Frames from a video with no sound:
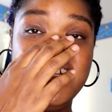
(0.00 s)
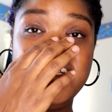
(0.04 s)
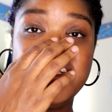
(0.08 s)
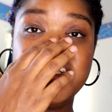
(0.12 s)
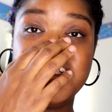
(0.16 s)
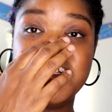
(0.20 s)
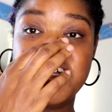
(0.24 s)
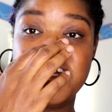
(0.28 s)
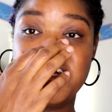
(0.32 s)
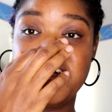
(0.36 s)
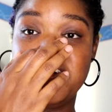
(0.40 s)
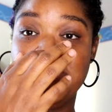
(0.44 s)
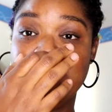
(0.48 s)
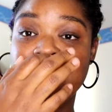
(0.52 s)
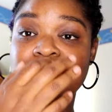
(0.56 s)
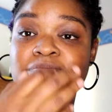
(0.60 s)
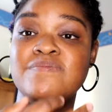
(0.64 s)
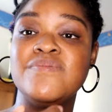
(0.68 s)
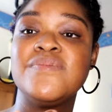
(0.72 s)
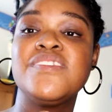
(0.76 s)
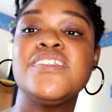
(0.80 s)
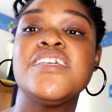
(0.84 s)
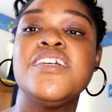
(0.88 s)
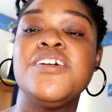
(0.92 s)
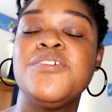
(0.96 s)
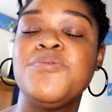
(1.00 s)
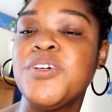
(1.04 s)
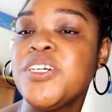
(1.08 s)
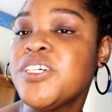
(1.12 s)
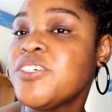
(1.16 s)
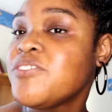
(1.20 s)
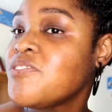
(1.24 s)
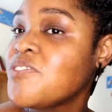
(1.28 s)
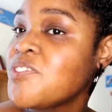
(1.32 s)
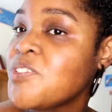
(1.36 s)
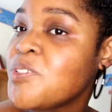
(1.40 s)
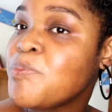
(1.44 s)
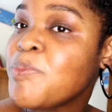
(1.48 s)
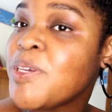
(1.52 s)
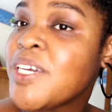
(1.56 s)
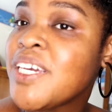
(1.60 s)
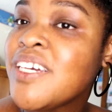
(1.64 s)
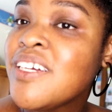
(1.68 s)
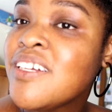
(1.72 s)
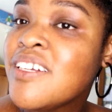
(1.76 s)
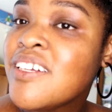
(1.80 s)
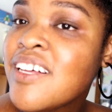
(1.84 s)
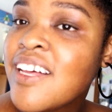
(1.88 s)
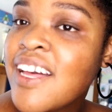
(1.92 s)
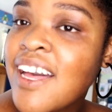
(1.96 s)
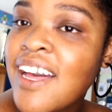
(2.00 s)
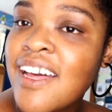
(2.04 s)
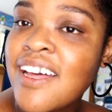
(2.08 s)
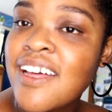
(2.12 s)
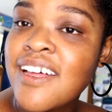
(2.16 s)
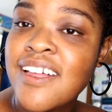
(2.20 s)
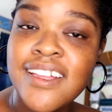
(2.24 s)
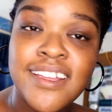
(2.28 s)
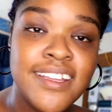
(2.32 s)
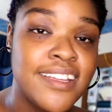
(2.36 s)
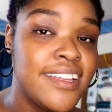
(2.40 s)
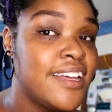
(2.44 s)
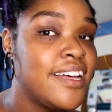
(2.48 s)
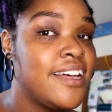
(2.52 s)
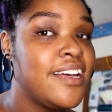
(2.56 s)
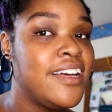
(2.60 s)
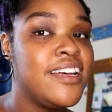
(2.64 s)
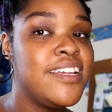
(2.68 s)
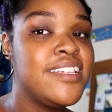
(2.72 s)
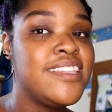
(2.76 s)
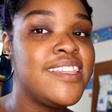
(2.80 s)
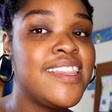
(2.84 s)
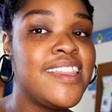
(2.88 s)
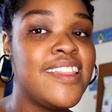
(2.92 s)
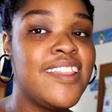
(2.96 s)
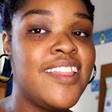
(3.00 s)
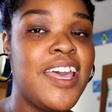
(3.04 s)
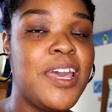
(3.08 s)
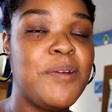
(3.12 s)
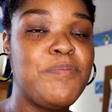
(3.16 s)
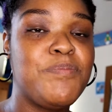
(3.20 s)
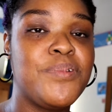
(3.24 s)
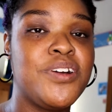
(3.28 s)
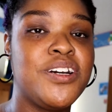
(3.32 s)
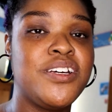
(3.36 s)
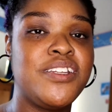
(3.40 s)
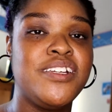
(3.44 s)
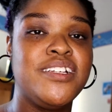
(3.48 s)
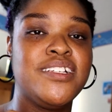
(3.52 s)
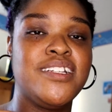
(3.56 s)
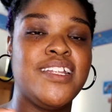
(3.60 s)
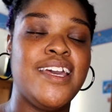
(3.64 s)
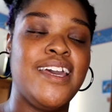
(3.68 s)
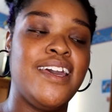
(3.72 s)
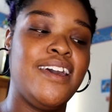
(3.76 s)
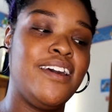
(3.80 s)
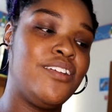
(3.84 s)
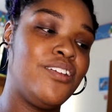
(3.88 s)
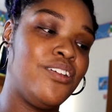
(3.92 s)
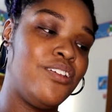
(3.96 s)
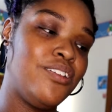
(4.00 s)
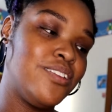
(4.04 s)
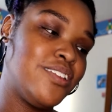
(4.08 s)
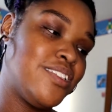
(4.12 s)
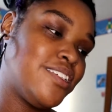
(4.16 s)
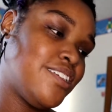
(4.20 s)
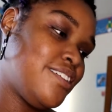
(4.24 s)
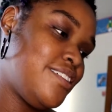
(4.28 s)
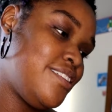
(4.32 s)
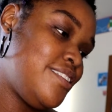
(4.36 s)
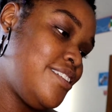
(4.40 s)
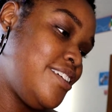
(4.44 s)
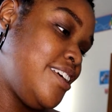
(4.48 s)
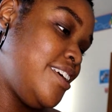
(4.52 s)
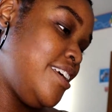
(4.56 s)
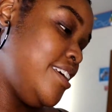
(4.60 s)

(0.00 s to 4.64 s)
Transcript: So it works for me. I got that product at Ulta,